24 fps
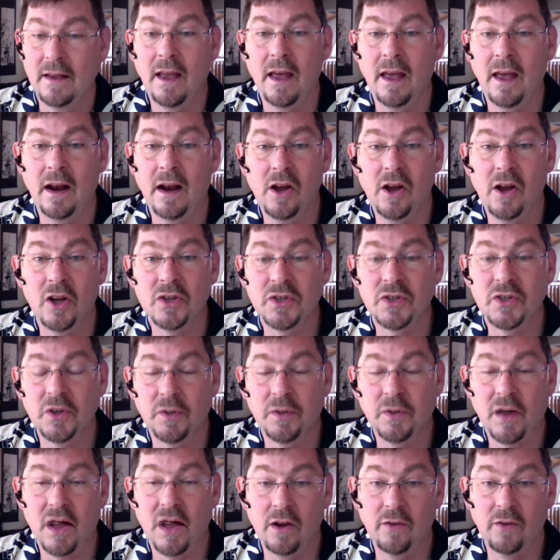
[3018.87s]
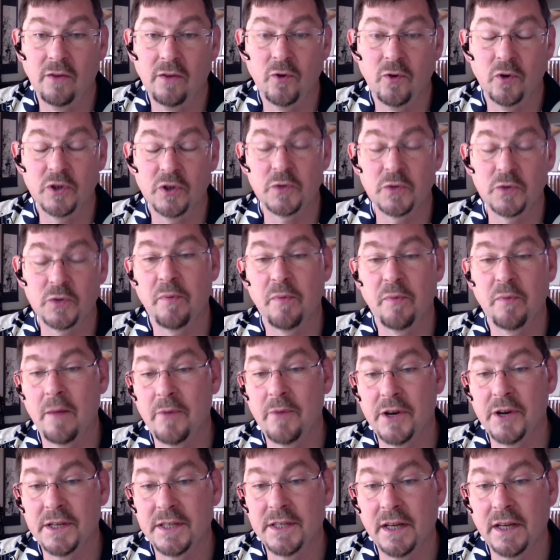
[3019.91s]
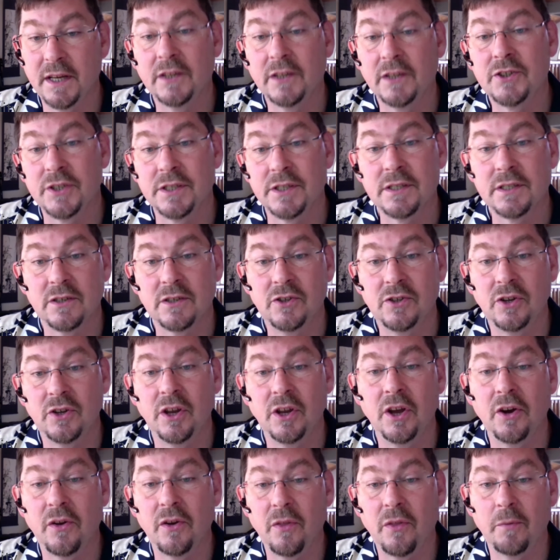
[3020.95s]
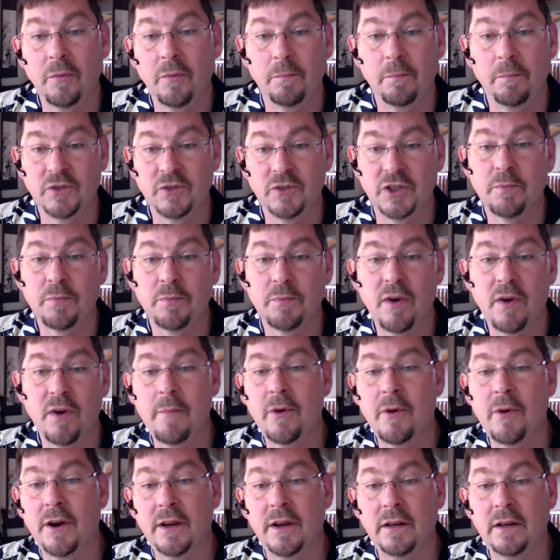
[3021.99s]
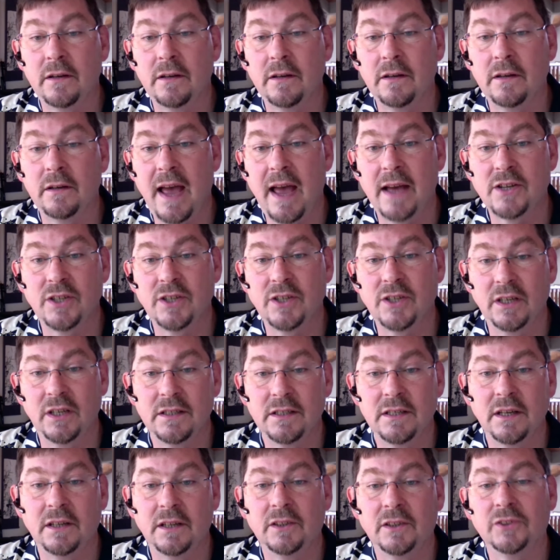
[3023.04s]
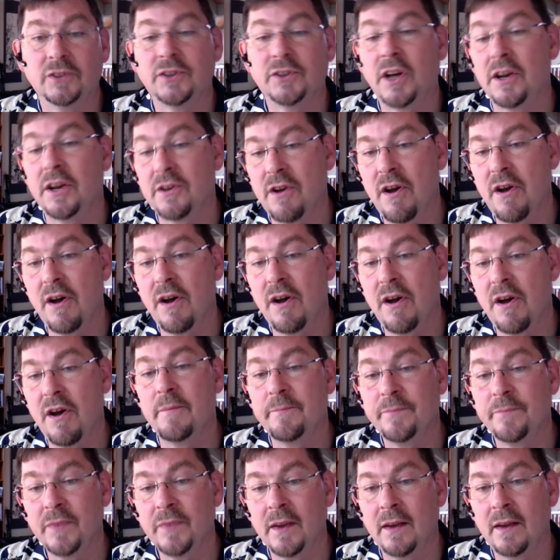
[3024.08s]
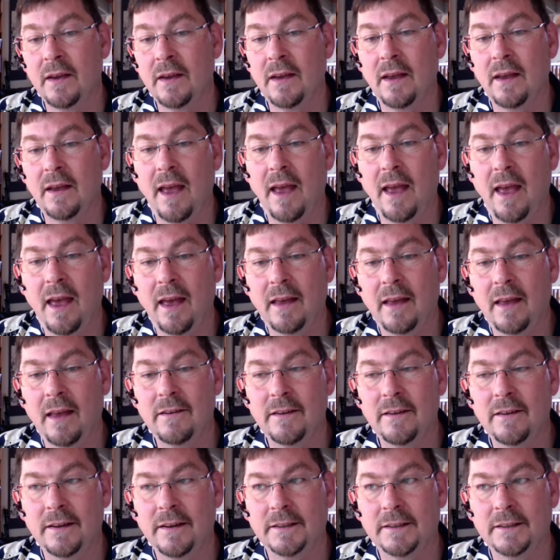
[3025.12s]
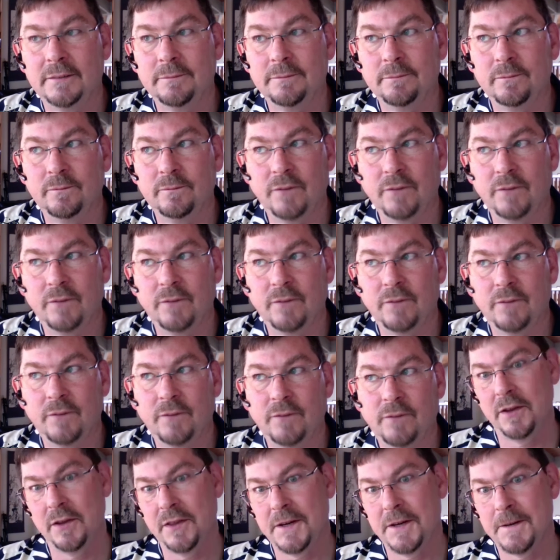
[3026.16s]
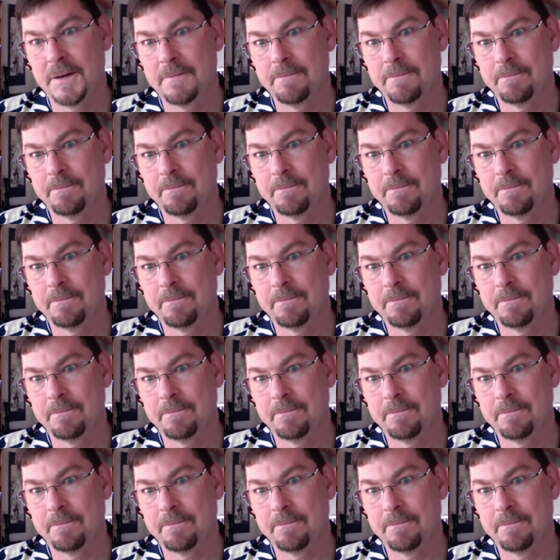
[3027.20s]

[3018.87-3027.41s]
And I also blog, of course, with Primary Intelligence. So you can go to the just primary-intel.com and find my blog there.